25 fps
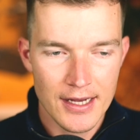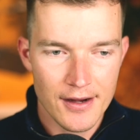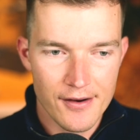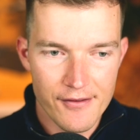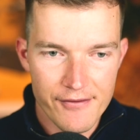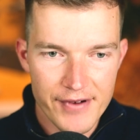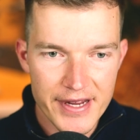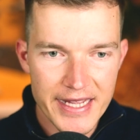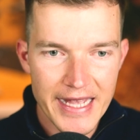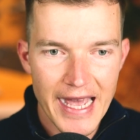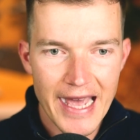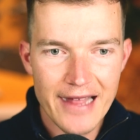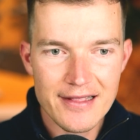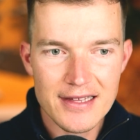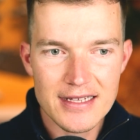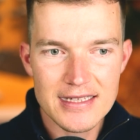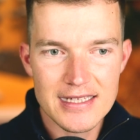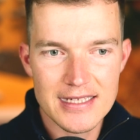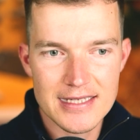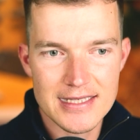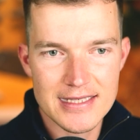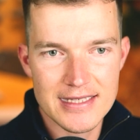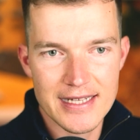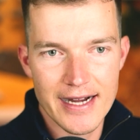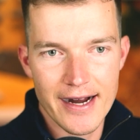
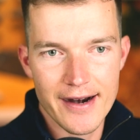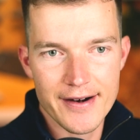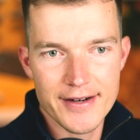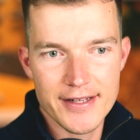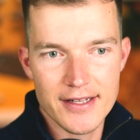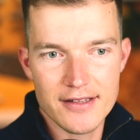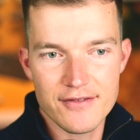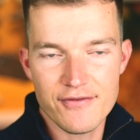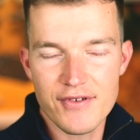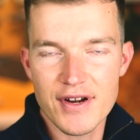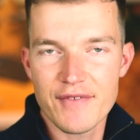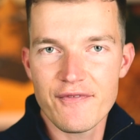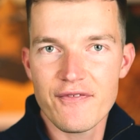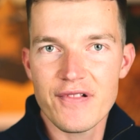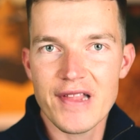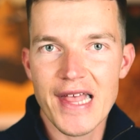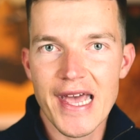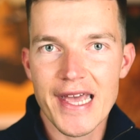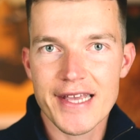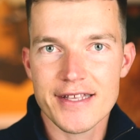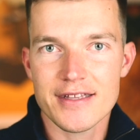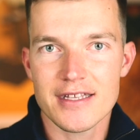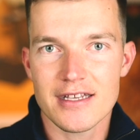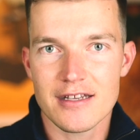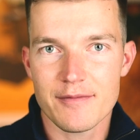reality started
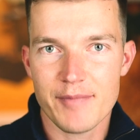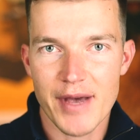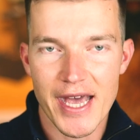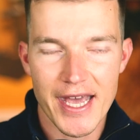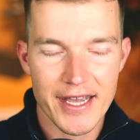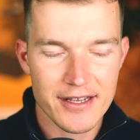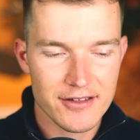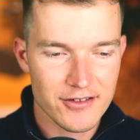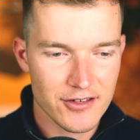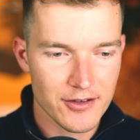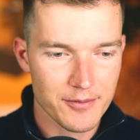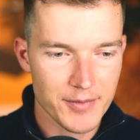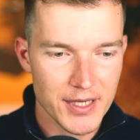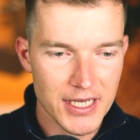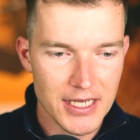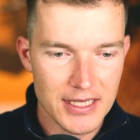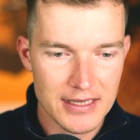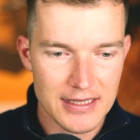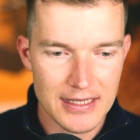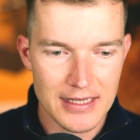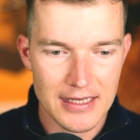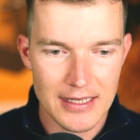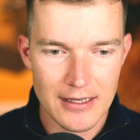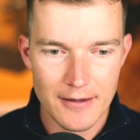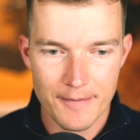reflecting back to me
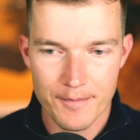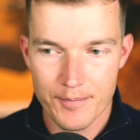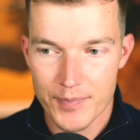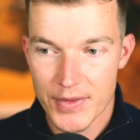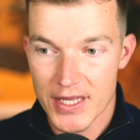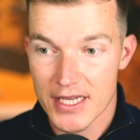the